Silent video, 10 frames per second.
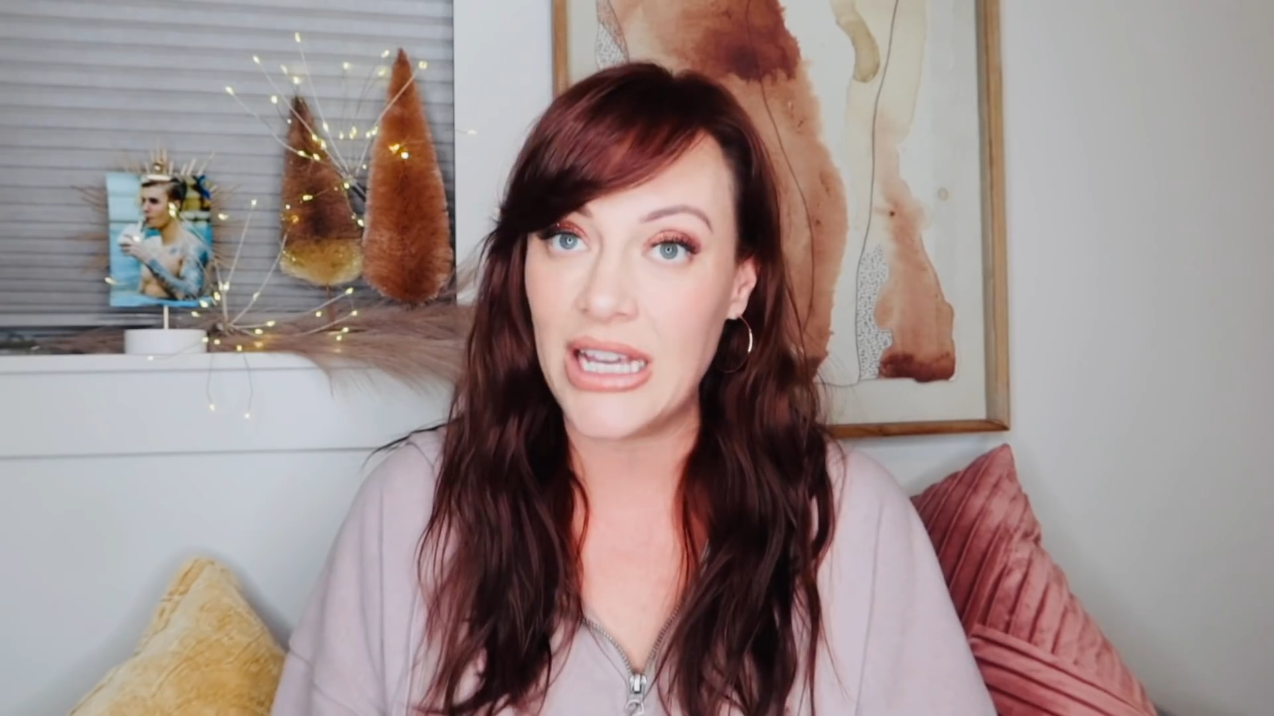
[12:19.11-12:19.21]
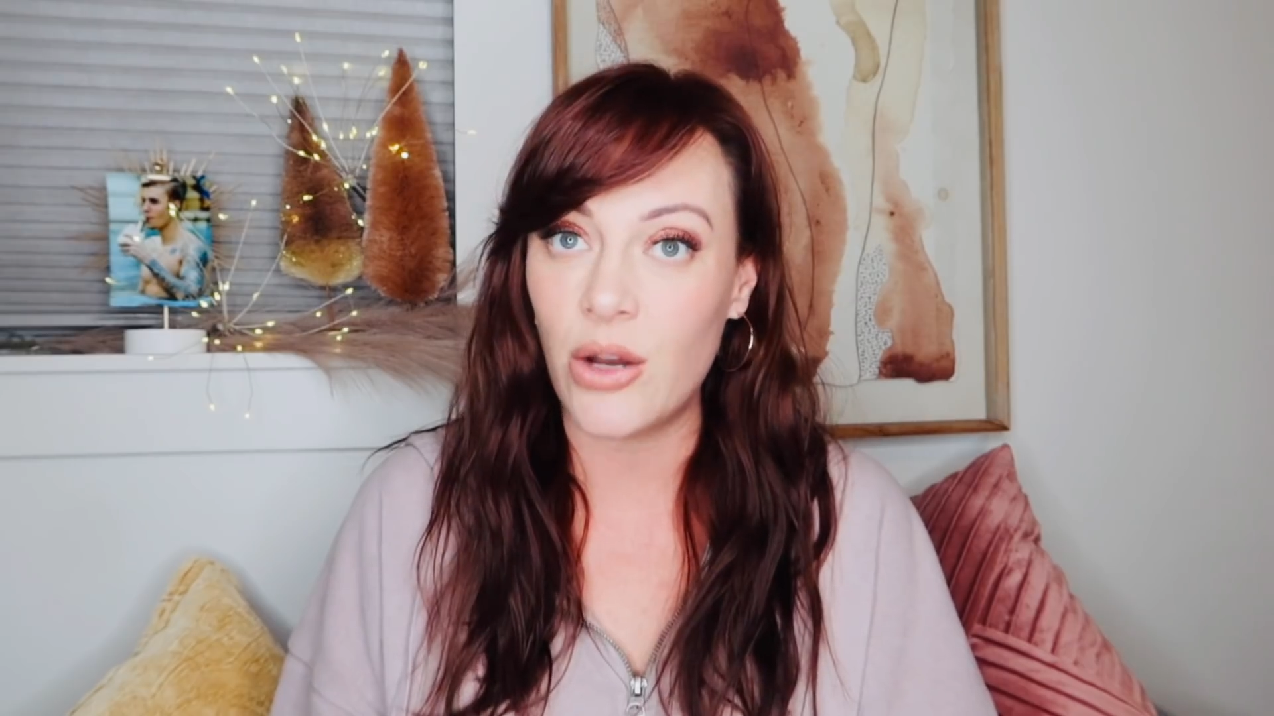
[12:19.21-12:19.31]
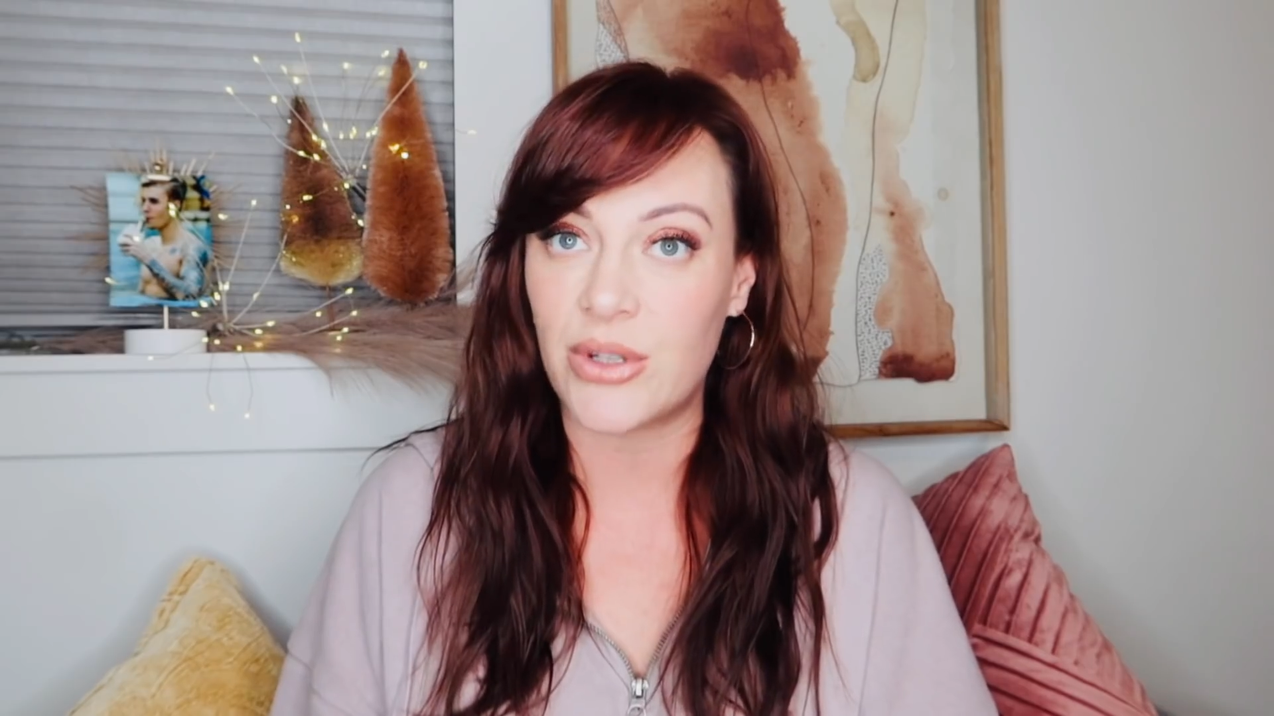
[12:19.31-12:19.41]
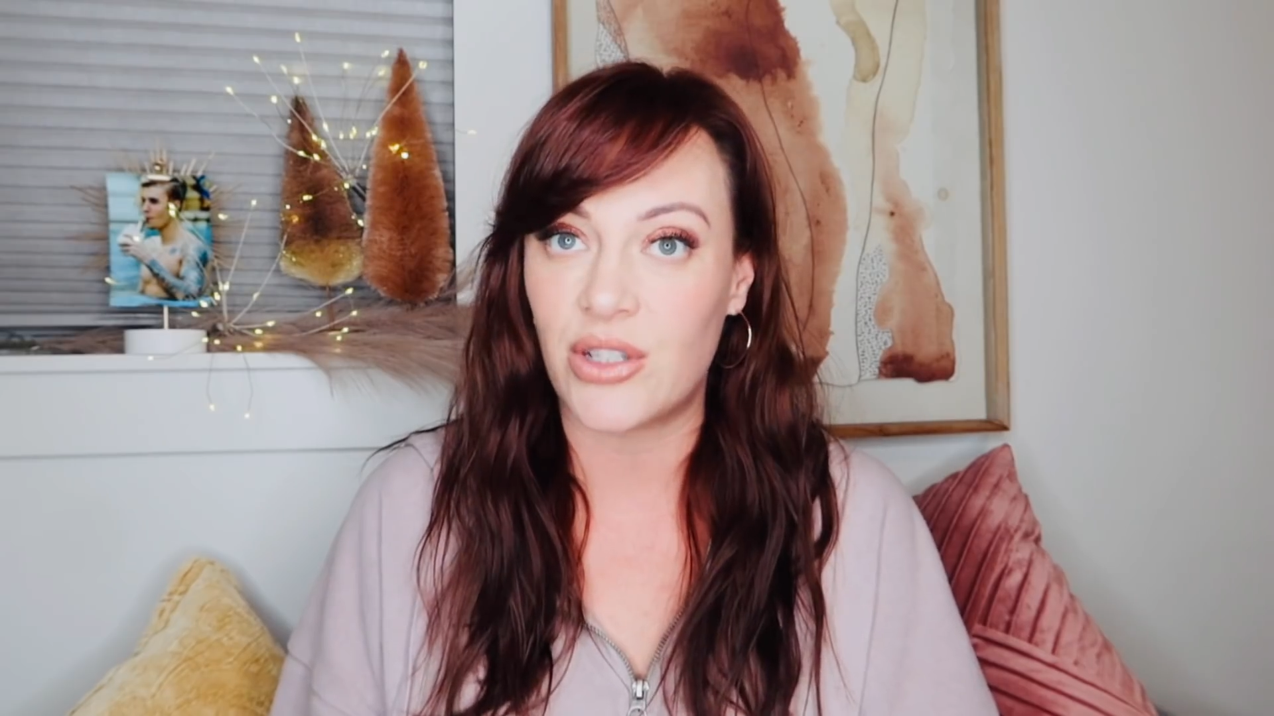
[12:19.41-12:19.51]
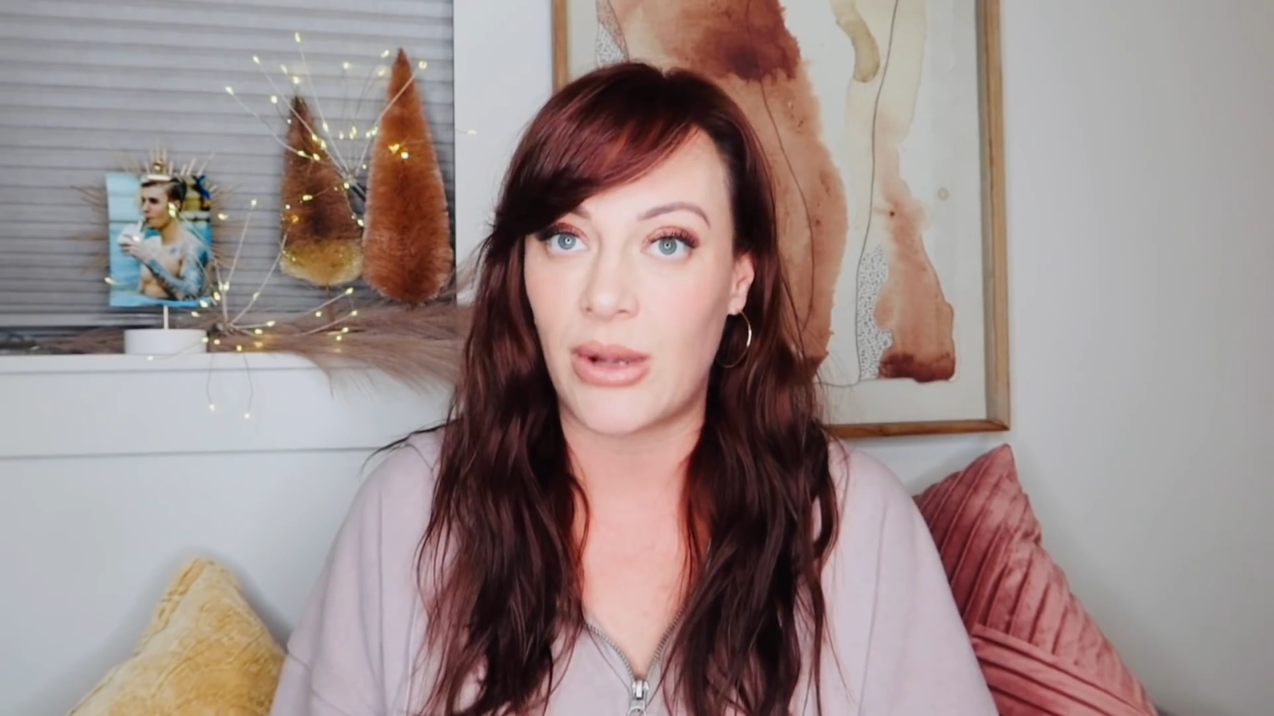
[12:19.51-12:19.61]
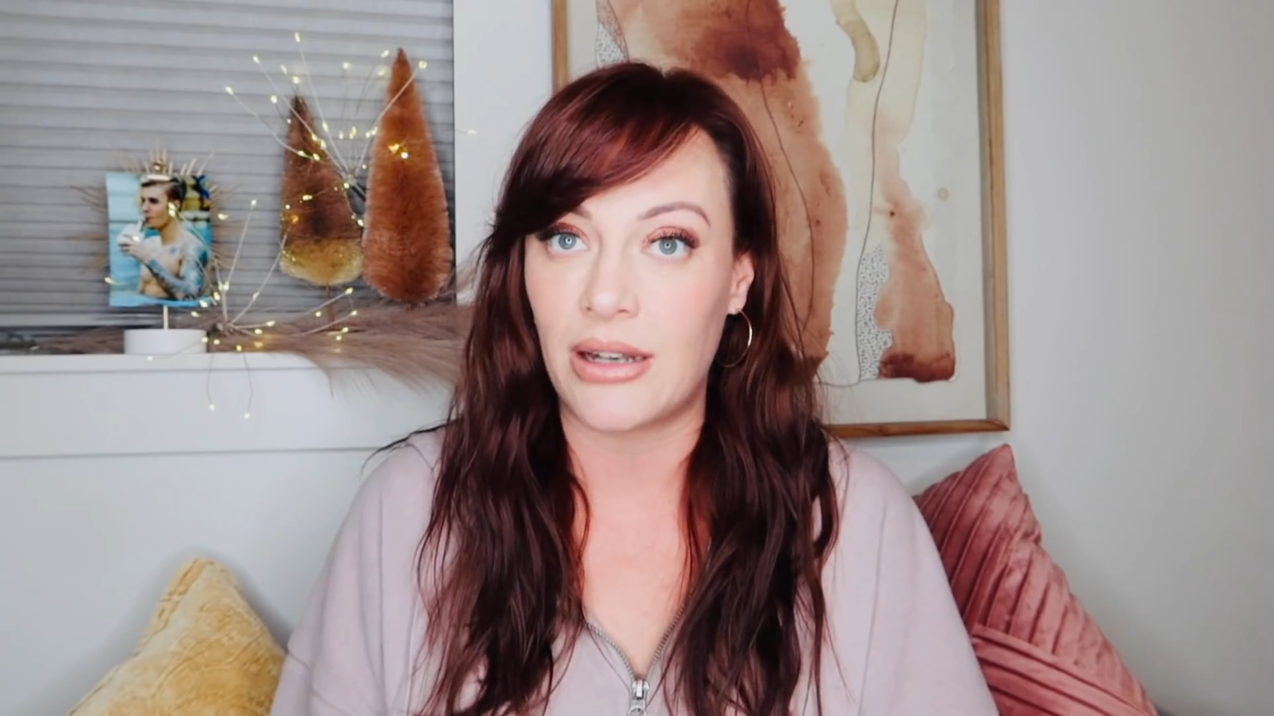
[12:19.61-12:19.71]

ego is